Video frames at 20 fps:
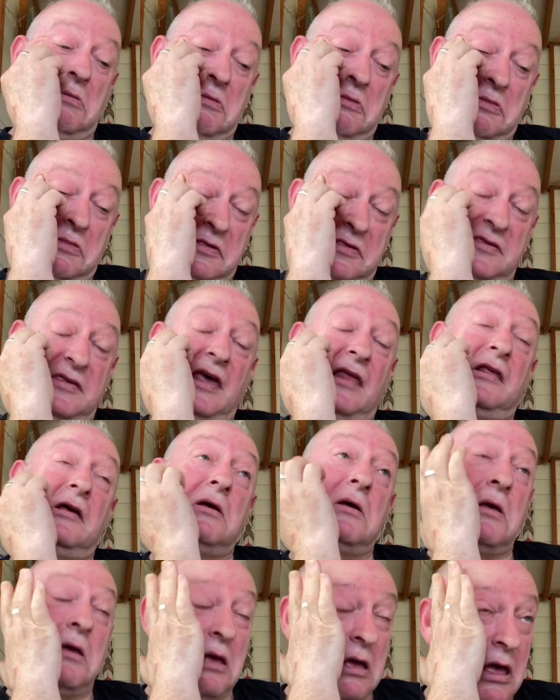the
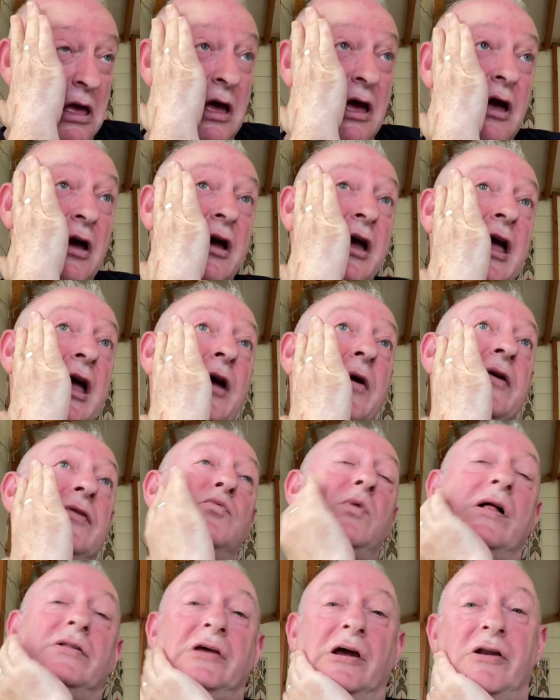seller, who is
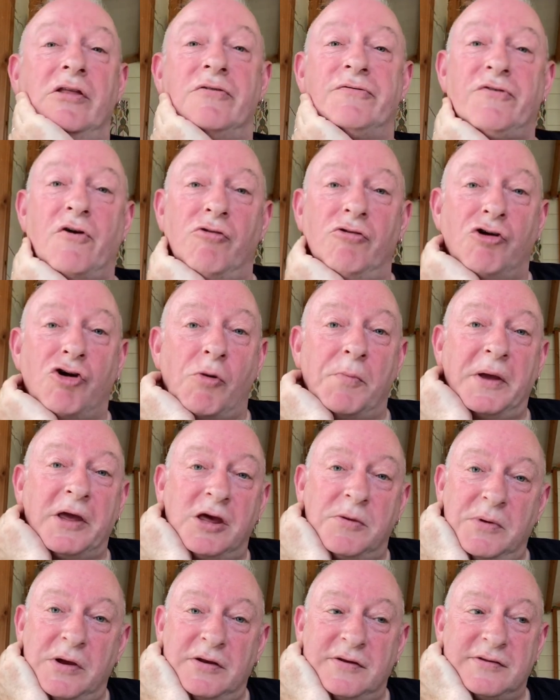well known in the foreign comic
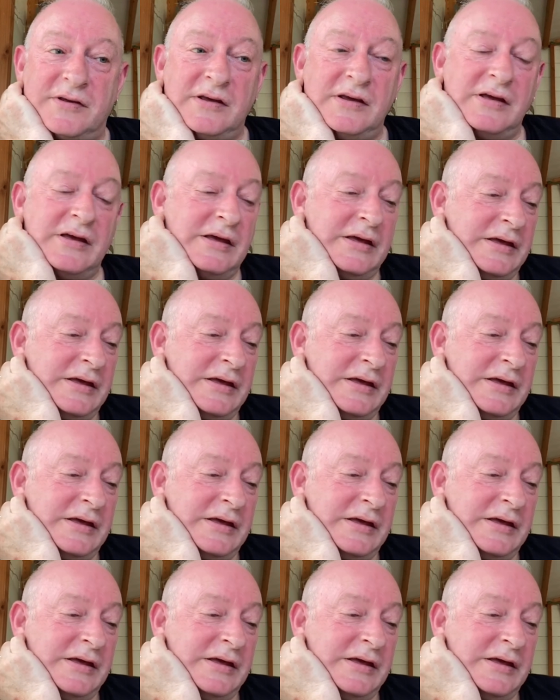community,